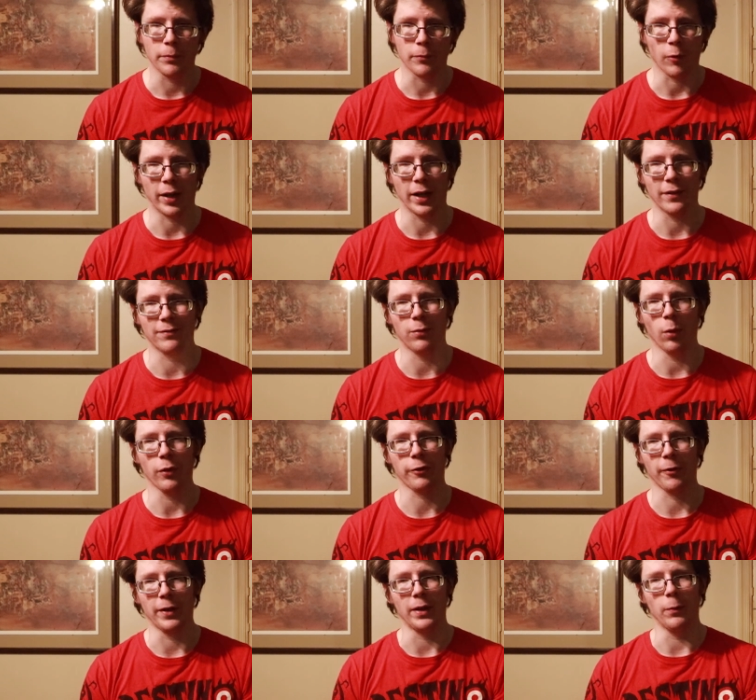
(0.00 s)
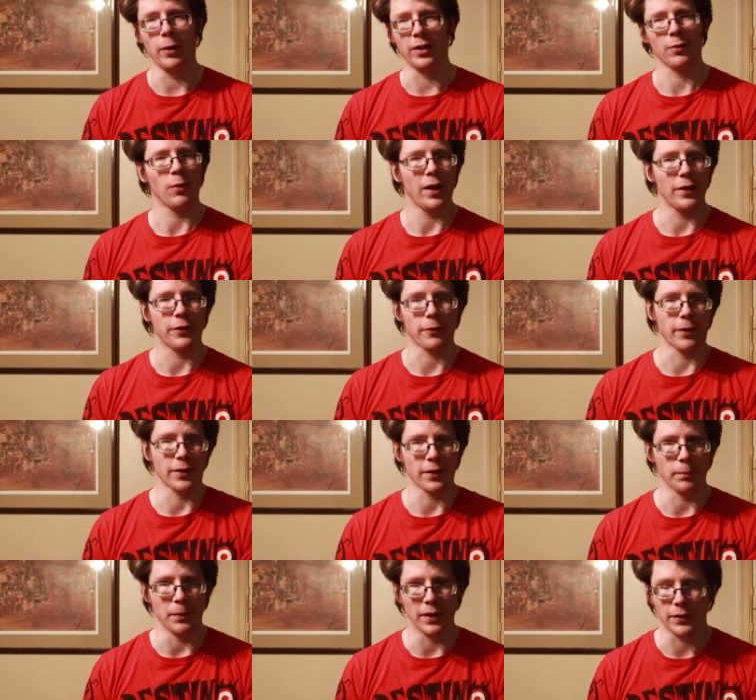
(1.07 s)
Where I got full screen and wanted widescreen,
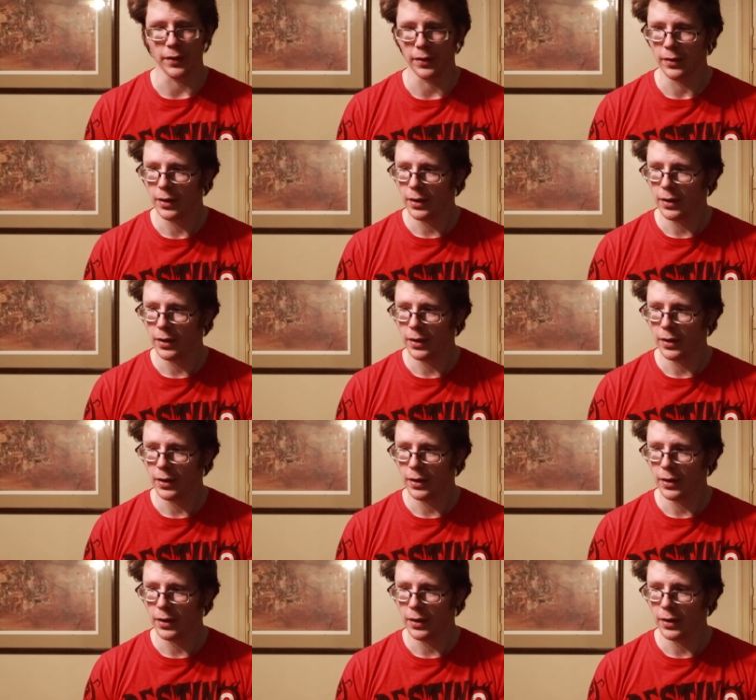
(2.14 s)
just missed it.